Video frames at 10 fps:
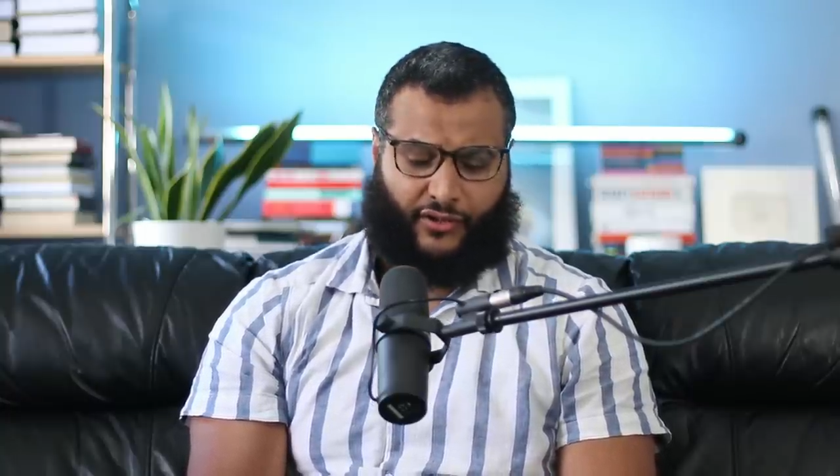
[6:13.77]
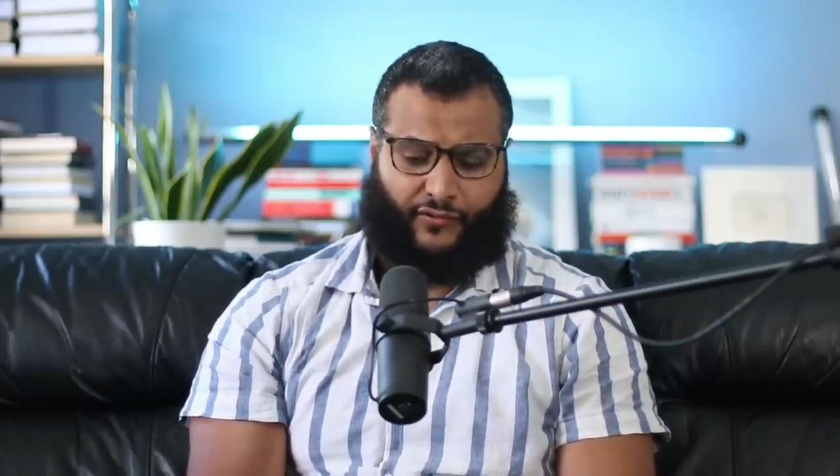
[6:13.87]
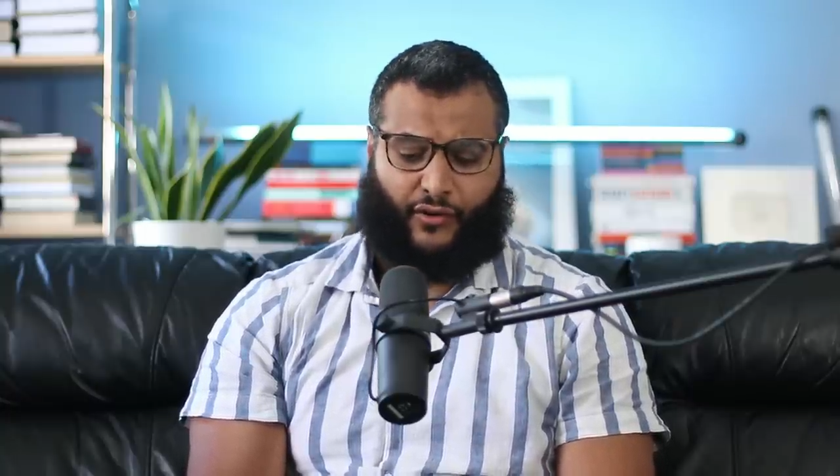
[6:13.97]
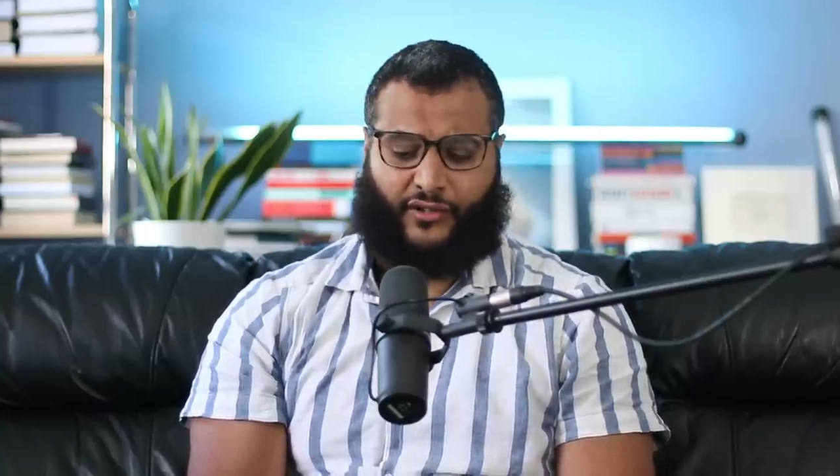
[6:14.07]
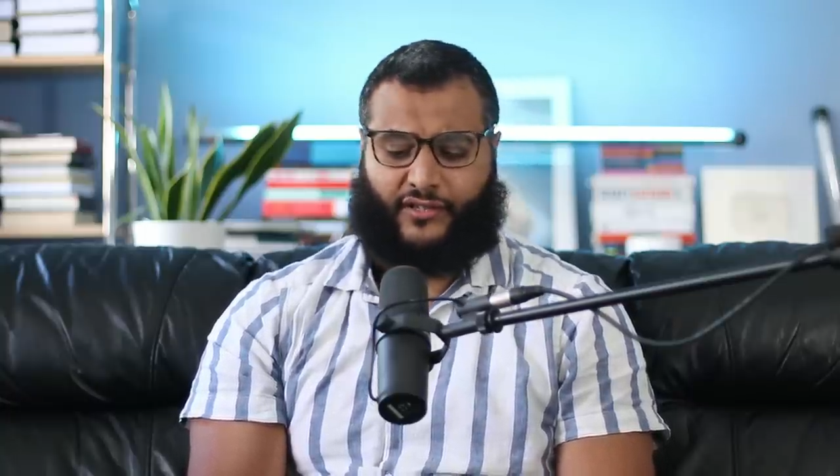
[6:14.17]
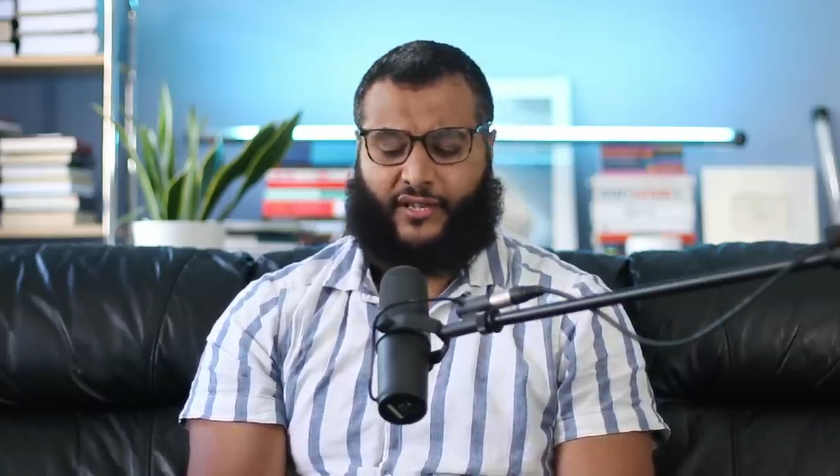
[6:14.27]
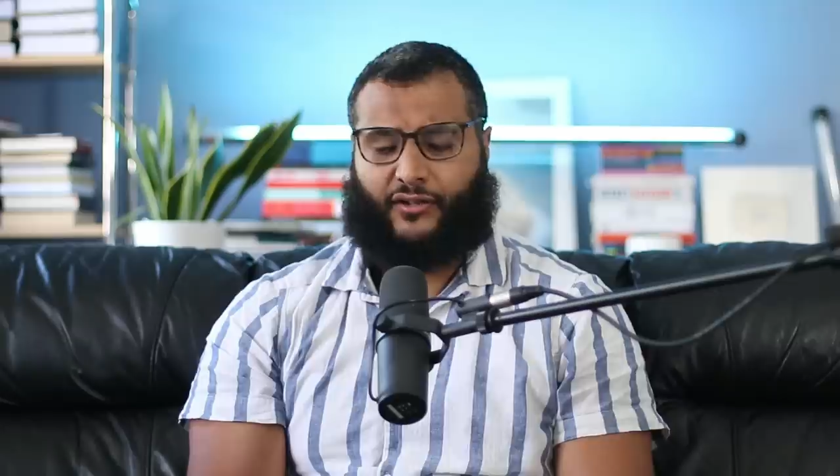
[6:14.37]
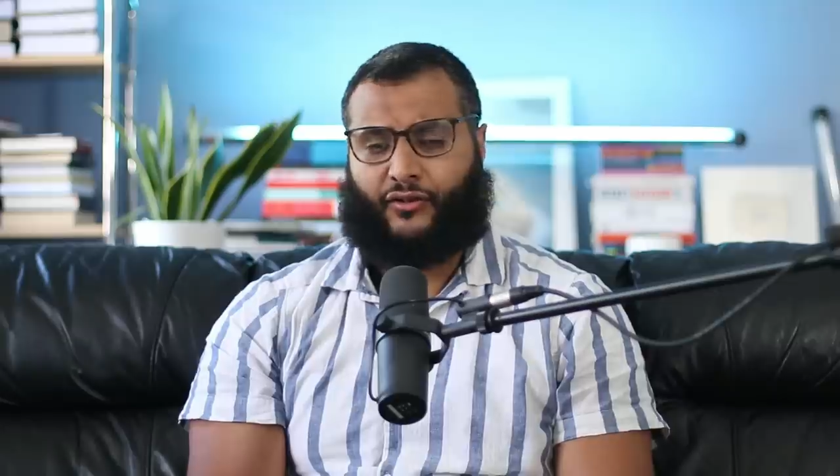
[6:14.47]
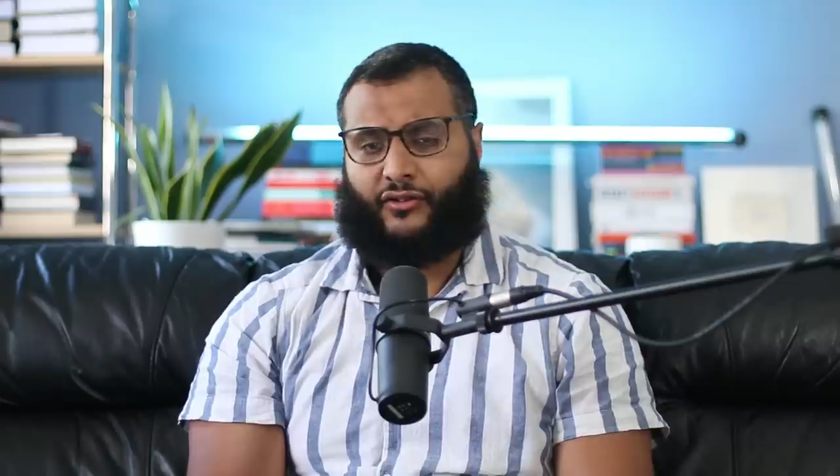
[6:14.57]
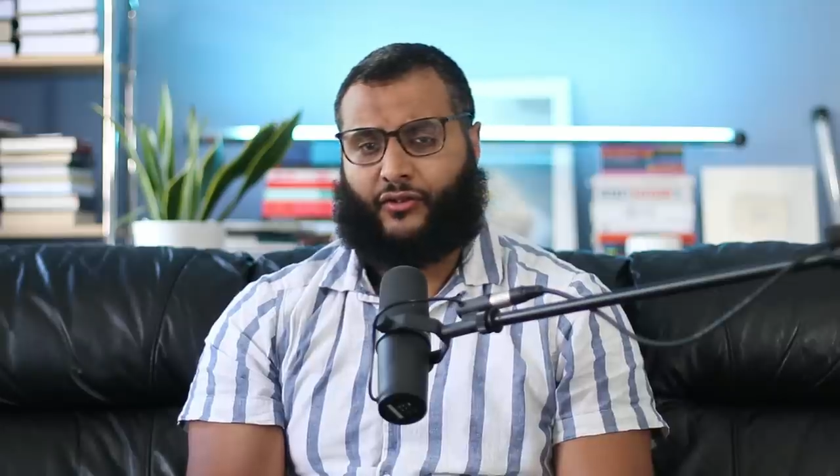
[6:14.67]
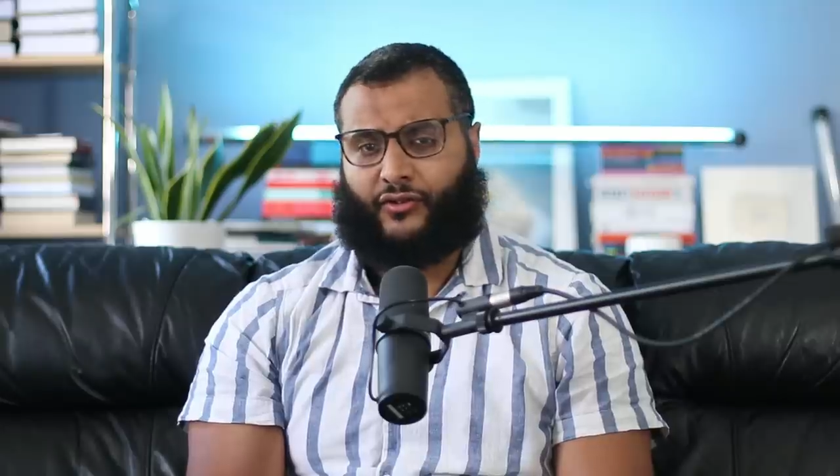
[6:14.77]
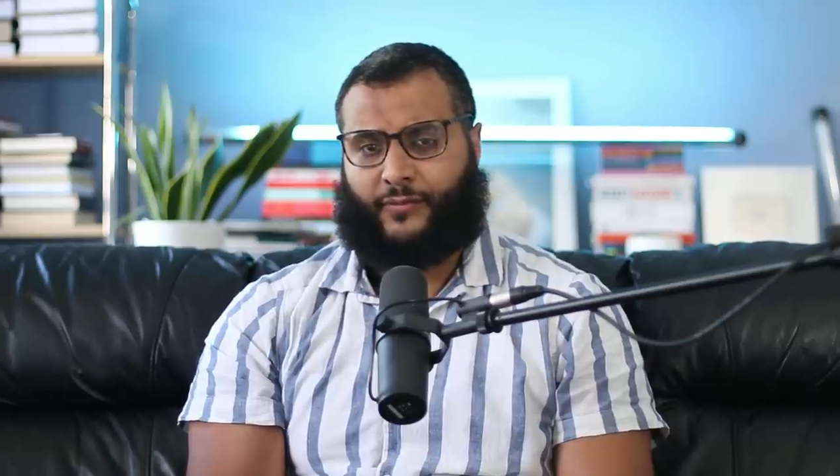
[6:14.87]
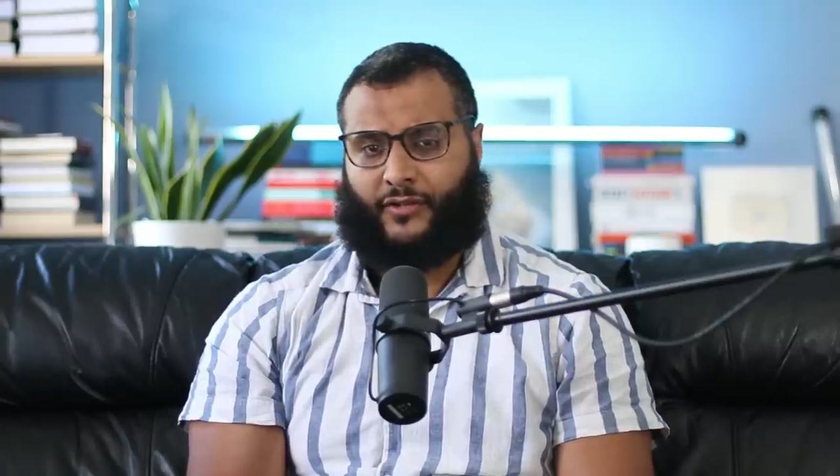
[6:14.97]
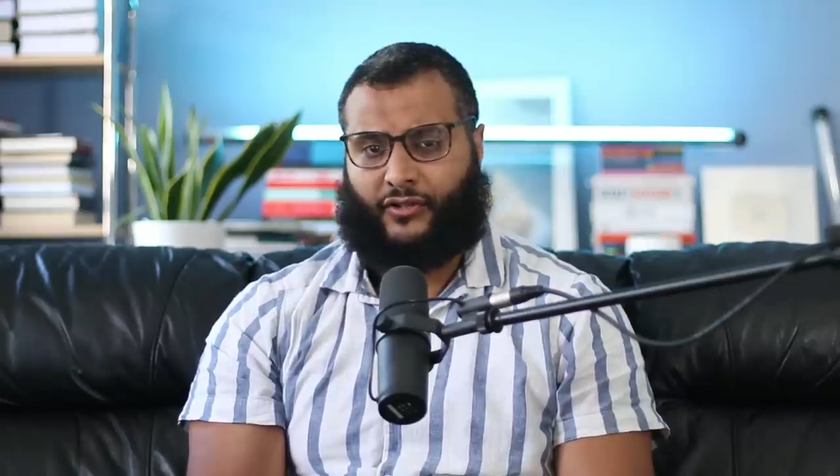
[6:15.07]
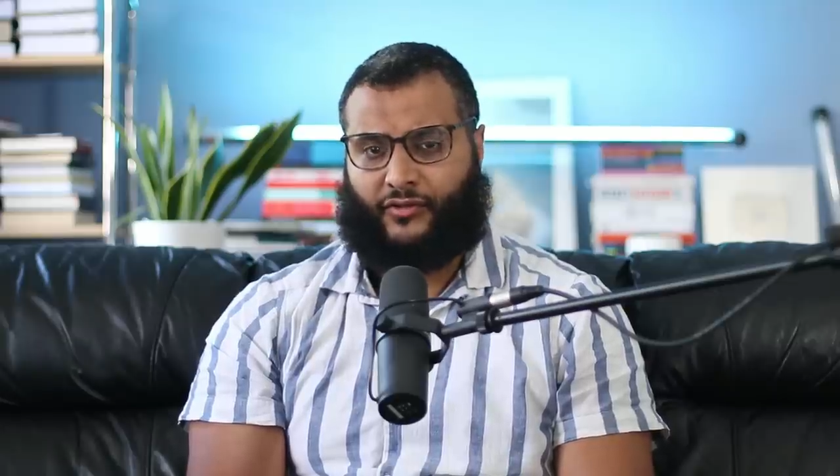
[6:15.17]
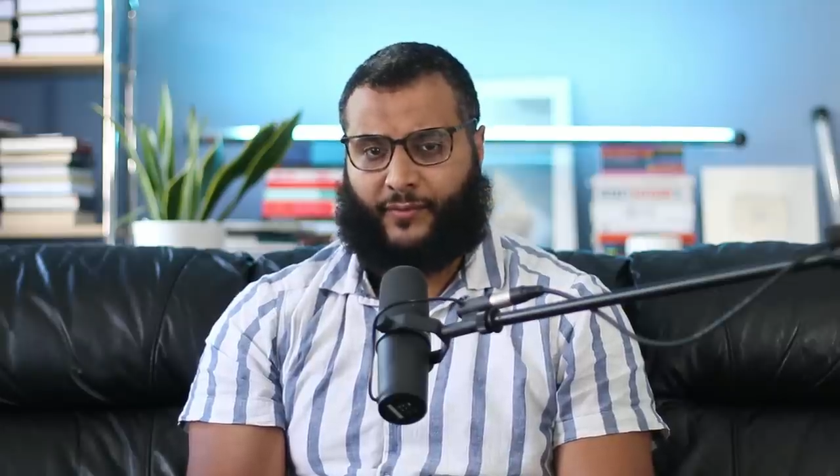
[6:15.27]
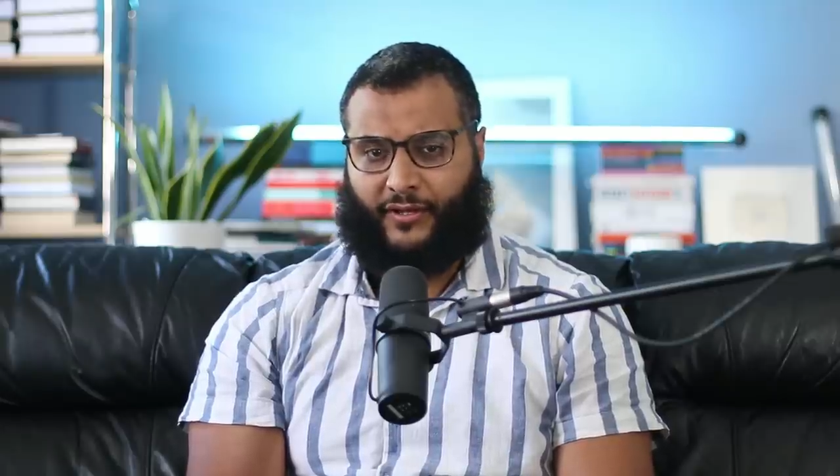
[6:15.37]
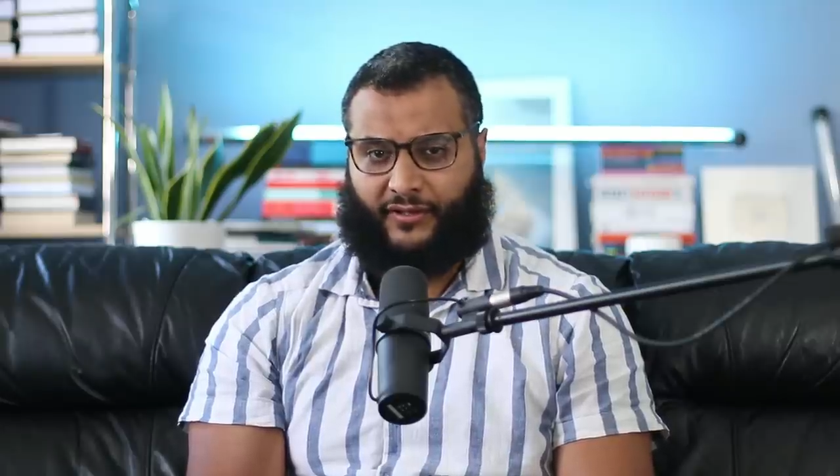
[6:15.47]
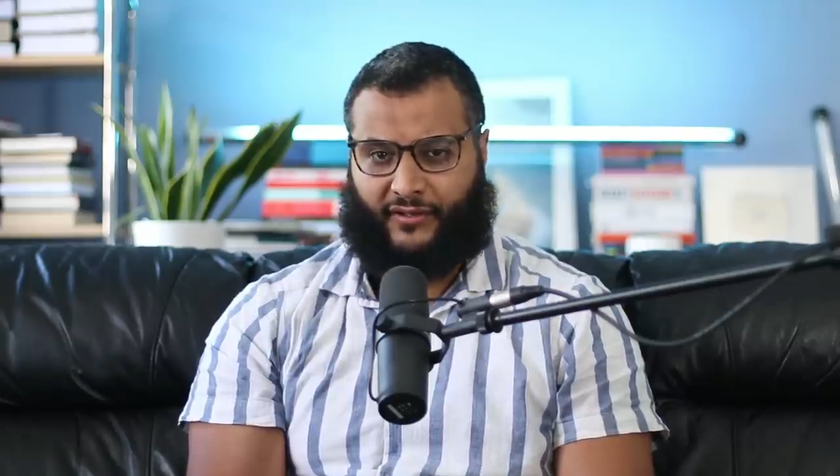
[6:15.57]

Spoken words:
you've got to understand you're speaking